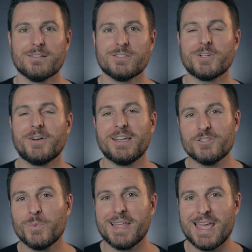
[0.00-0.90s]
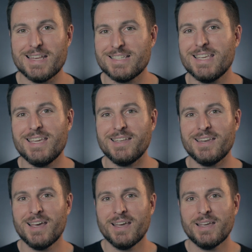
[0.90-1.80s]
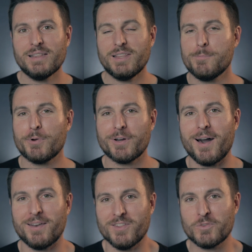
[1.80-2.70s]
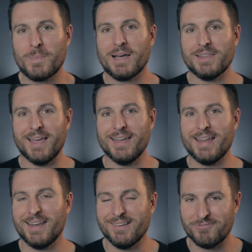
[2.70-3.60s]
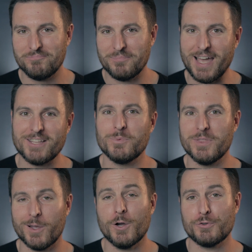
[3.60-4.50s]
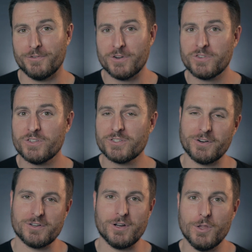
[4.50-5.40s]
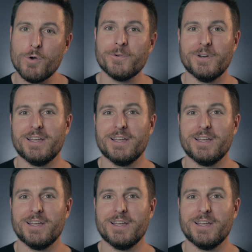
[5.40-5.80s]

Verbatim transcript: Starting in 2018, Leeper got in the spotlight, and that's when the controversy started all over